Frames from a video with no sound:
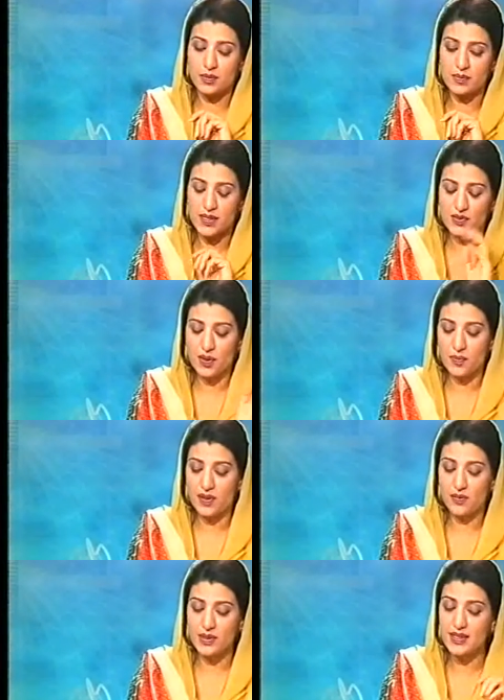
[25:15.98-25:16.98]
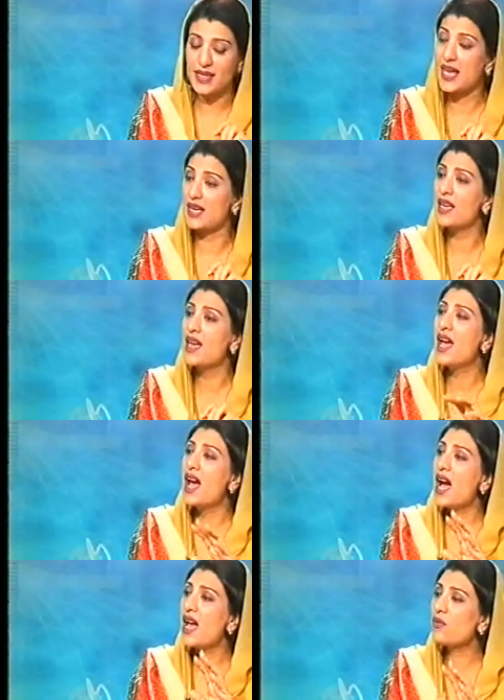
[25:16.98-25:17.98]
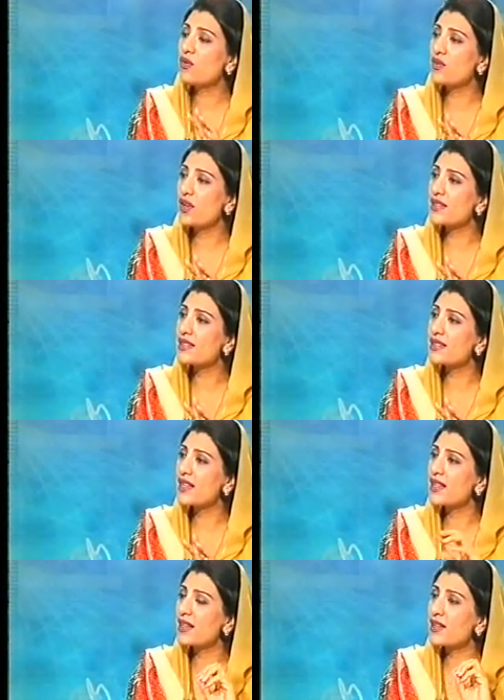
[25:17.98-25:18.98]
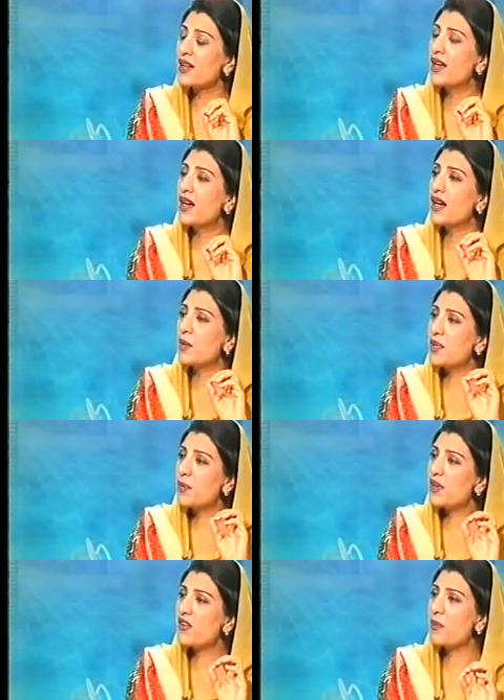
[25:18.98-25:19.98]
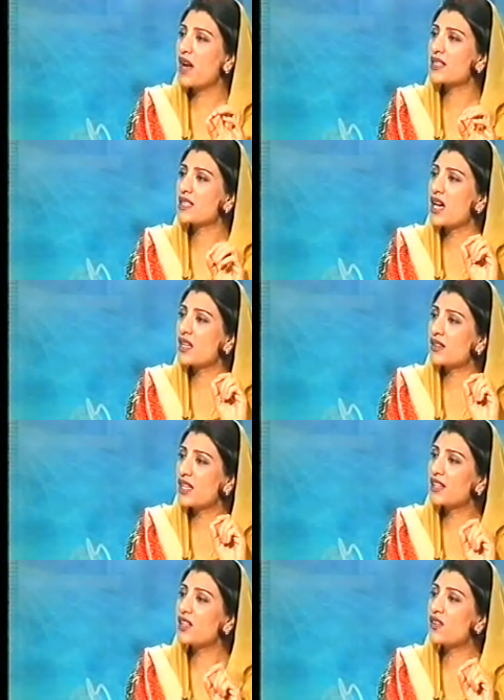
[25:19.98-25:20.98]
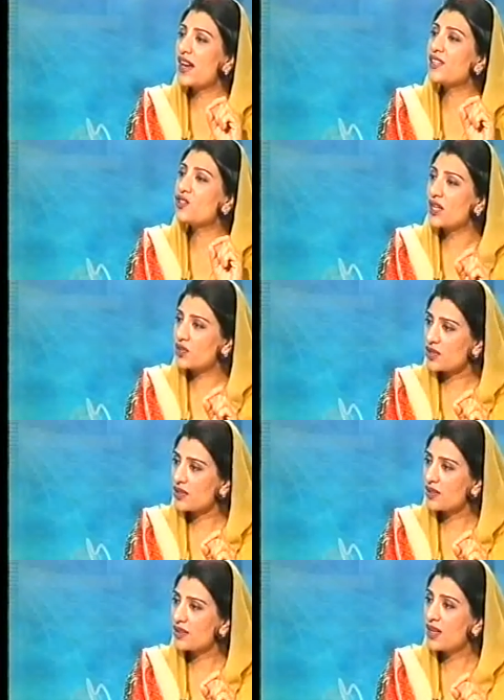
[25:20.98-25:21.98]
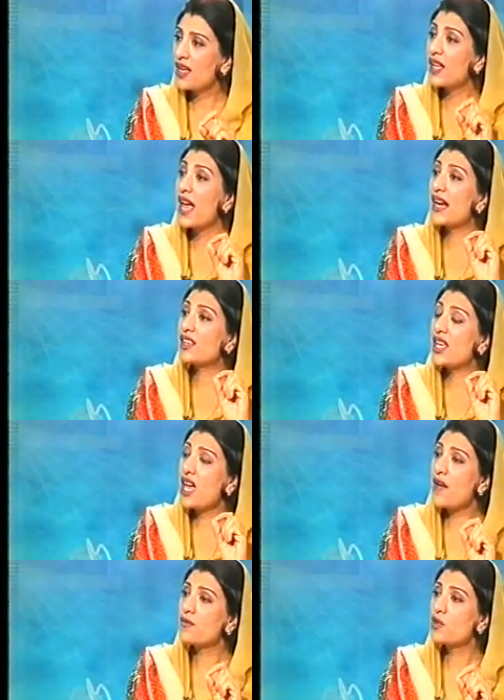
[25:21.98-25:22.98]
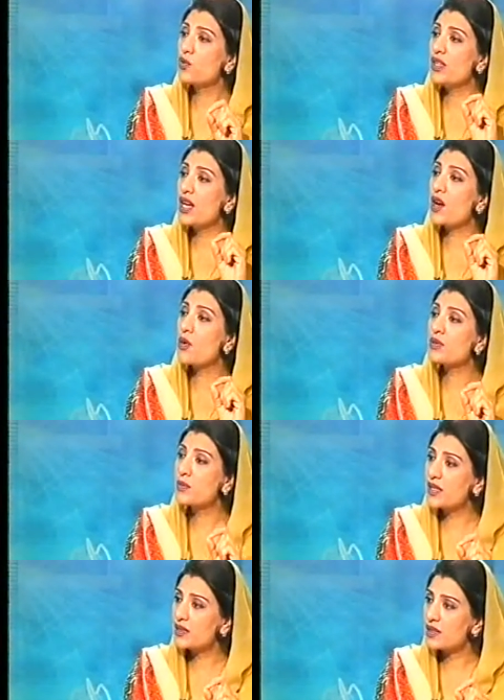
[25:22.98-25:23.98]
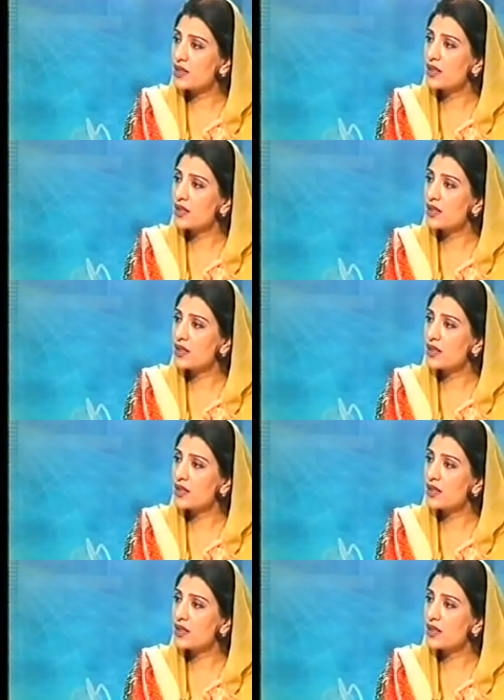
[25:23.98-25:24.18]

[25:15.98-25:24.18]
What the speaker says: sister and brother, were saying, I would rather say that people of Pakistan, they are the right judge, and they have to do the accountability.